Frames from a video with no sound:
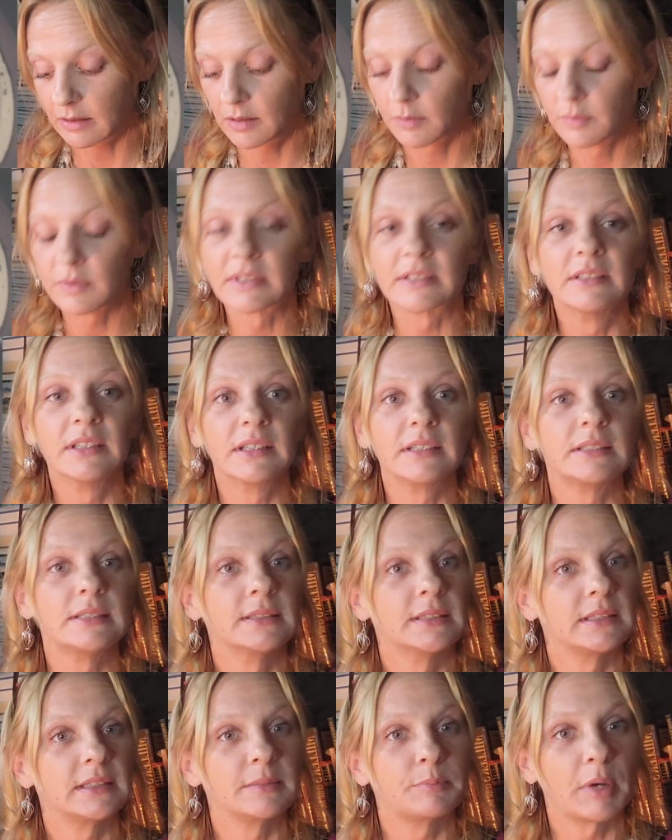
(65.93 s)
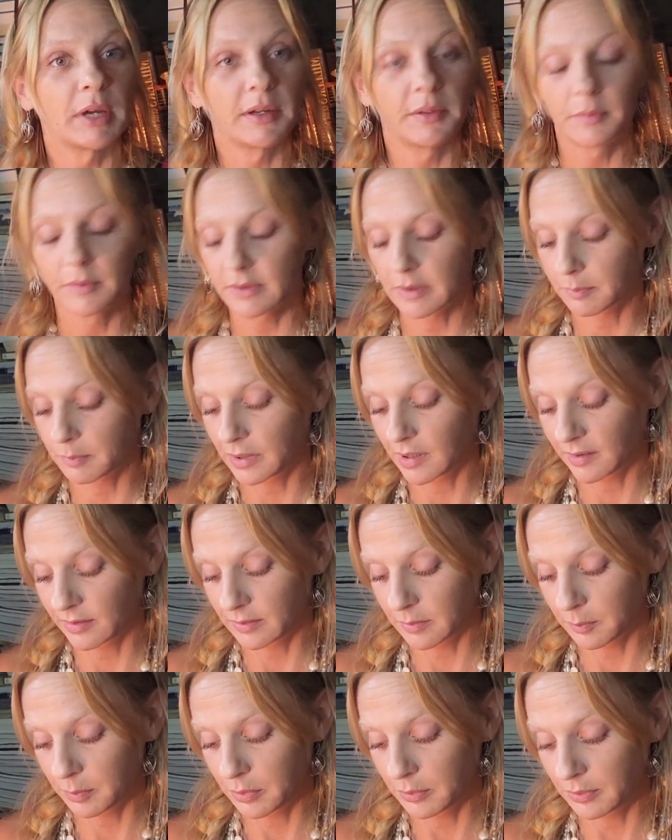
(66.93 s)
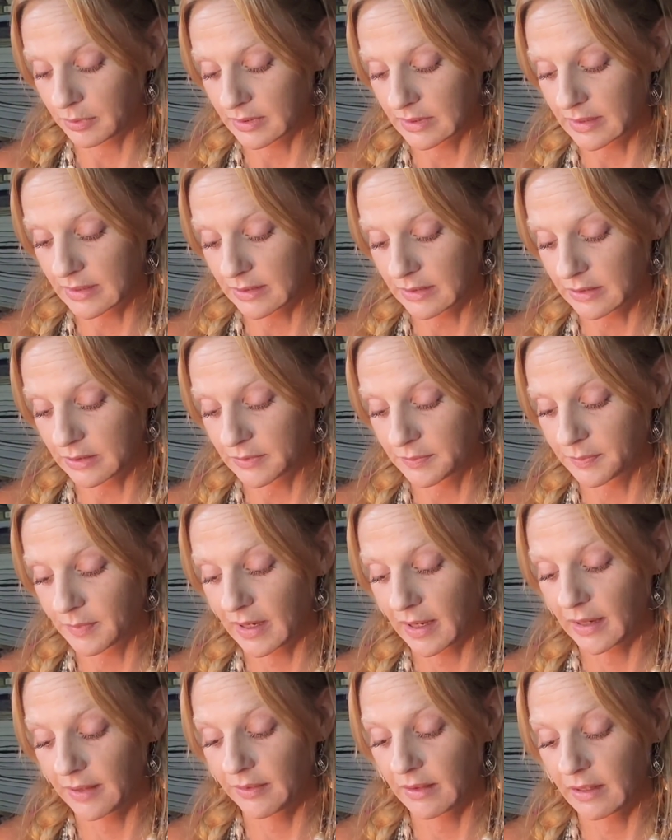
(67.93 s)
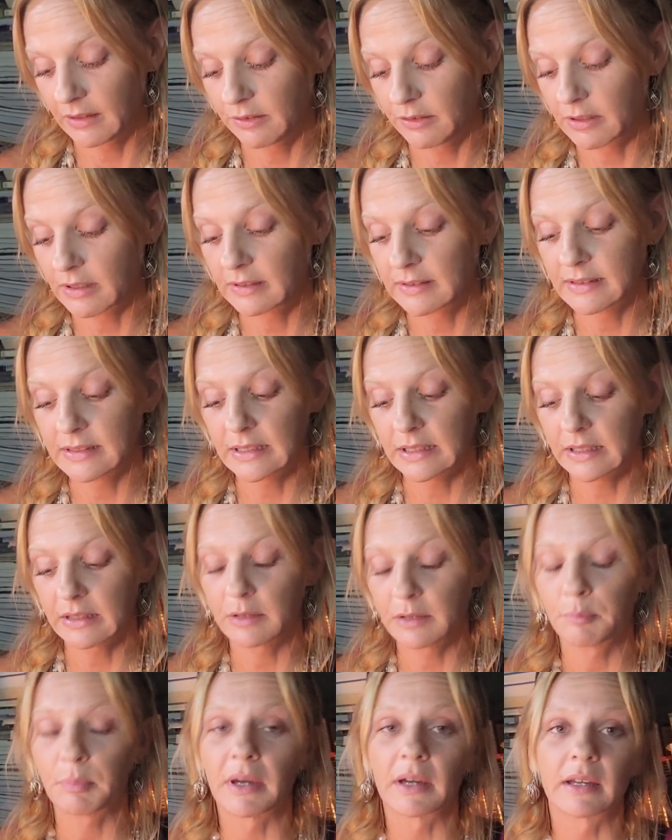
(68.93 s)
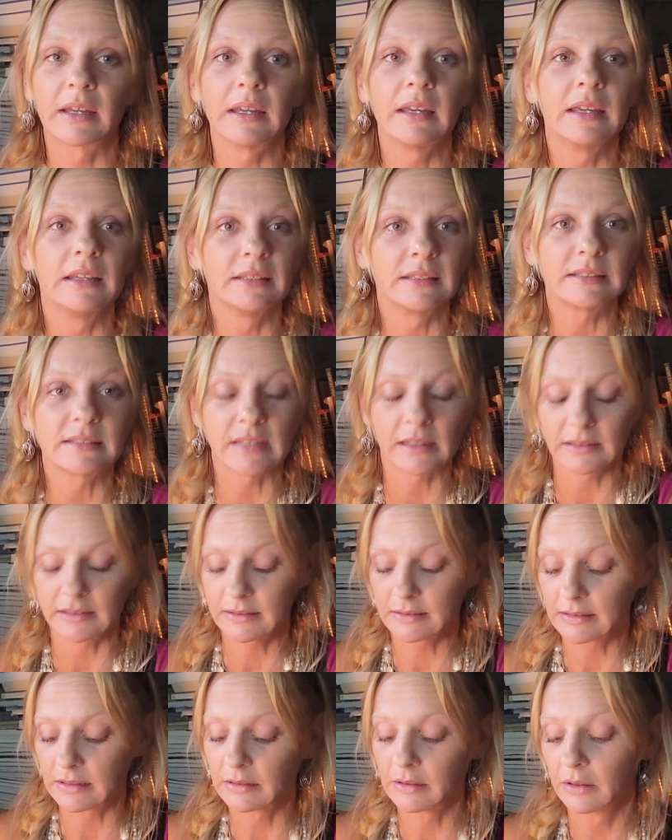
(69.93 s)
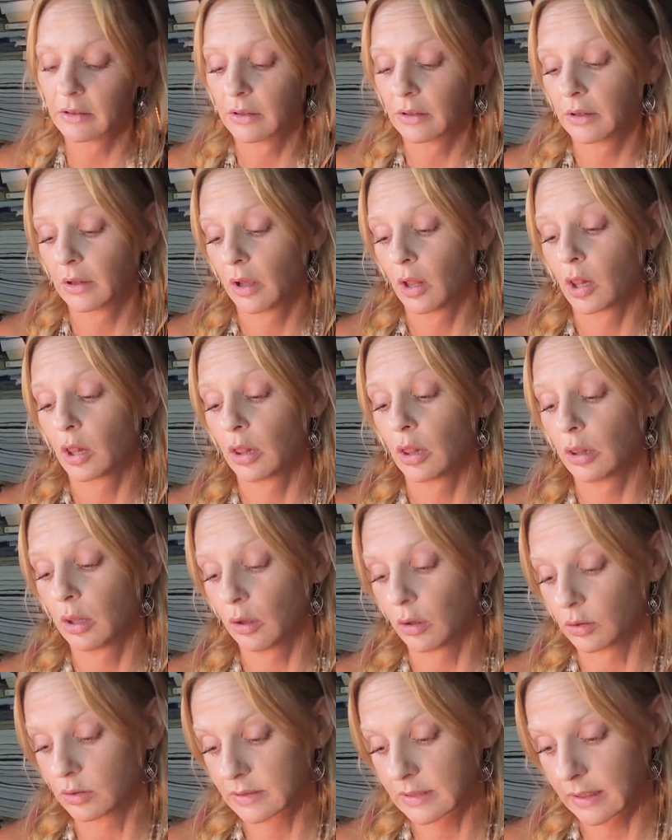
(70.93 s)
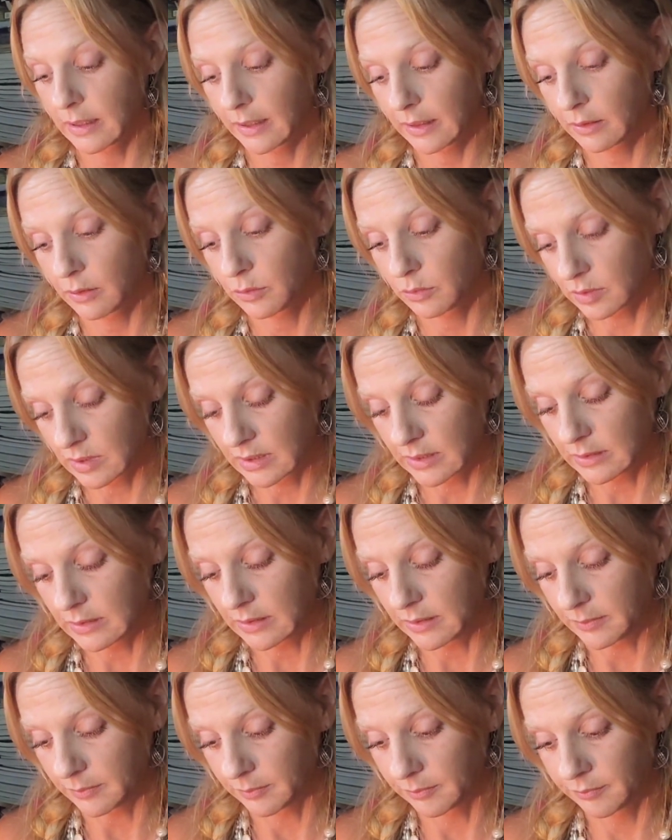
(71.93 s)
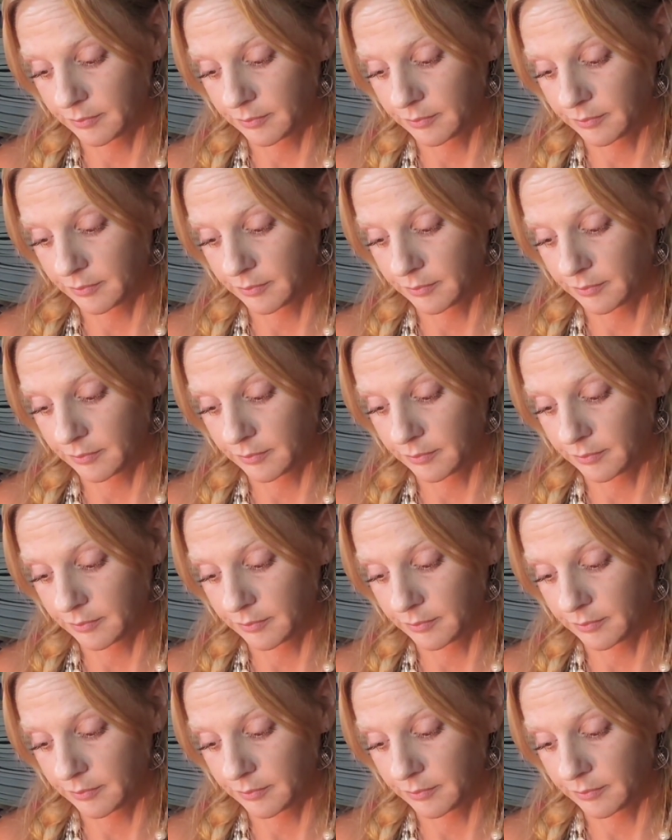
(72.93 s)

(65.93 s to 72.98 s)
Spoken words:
it was £99 plus postage. And then you can see at the back it is signed Lotte, L-O-T-T.